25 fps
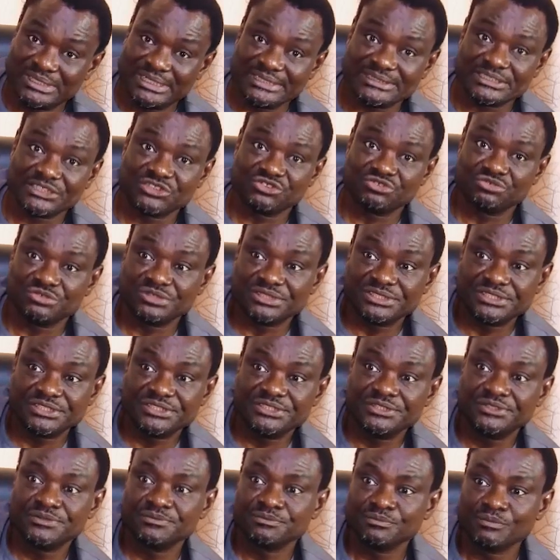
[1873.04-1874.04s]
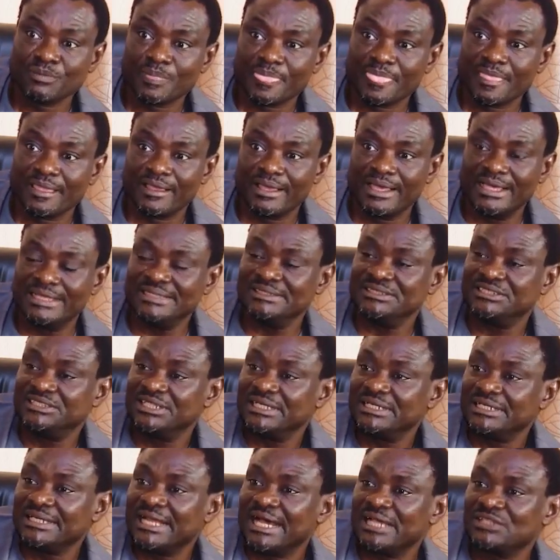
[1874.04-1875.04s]
necessarily
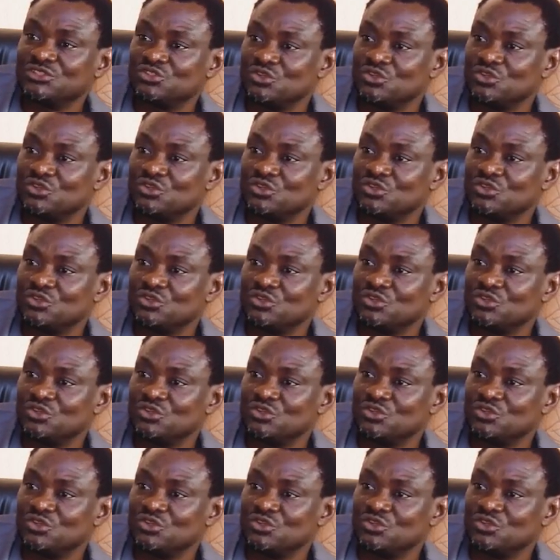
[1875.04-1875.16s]
engender